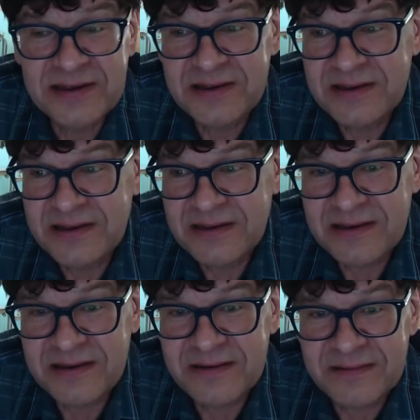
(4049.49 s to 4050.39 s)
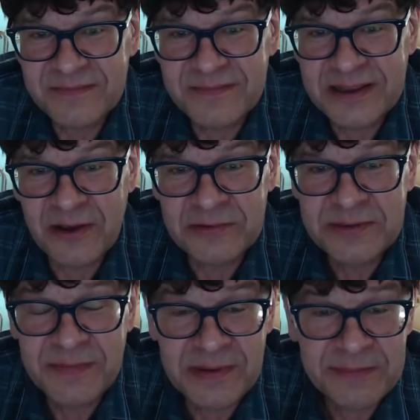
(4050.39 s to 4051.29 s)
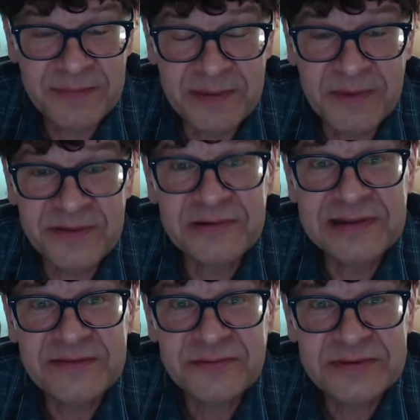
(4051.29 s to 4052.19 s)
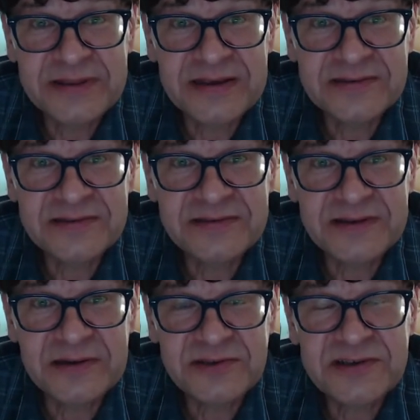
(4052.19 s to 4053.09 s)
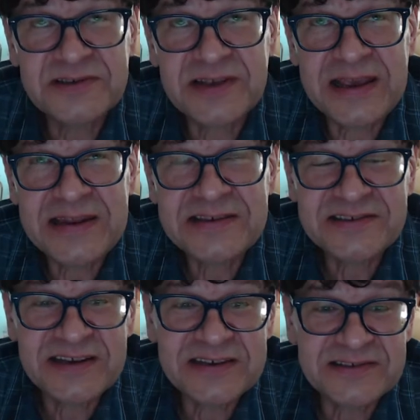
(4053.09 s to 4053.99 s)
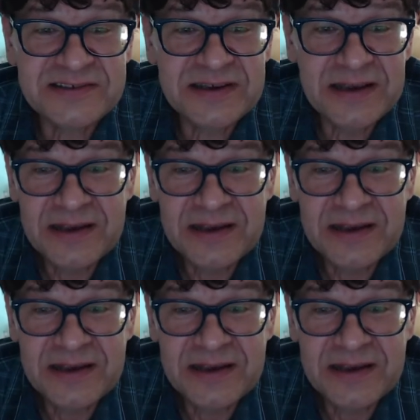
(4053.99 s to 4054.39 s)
Uh, and only my, my mother lives with us. You know, she's eighty-six.